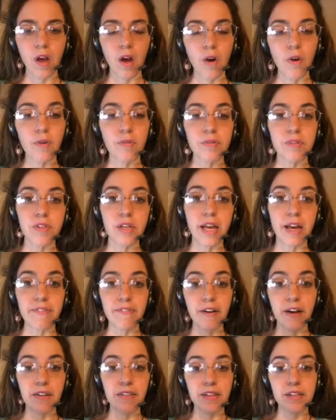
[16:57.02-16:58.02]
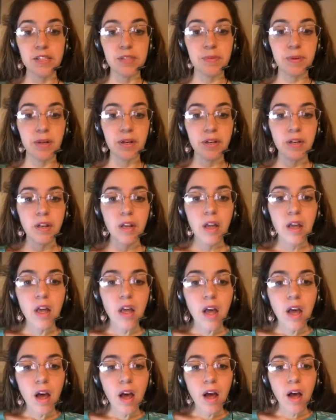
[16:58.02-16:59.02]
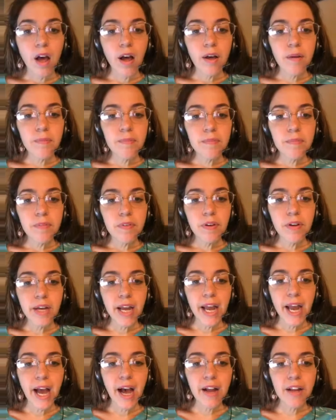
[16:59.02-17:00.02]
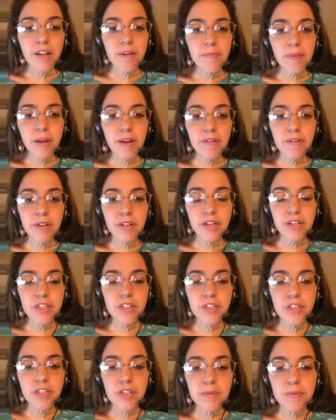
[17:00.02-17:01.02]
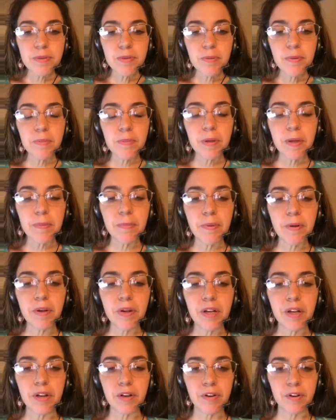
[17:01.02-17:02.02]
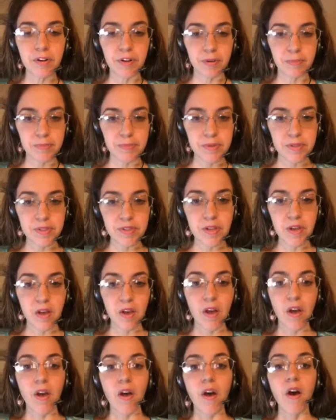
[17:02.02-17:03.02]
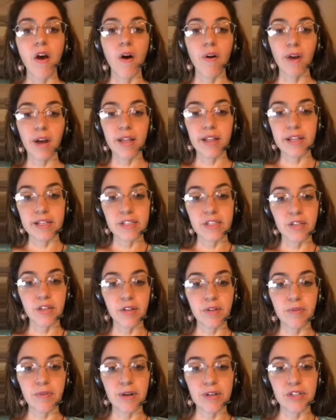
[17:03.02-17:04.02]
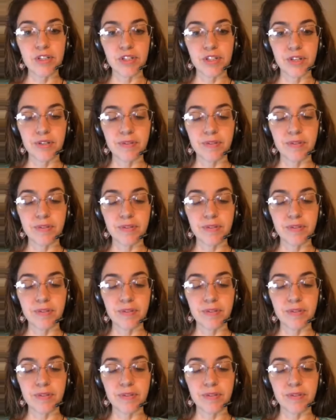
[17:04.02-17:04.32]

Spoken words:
See, I found this one. Okay, how do you make relationships with people in groups? Okay, that's a good question.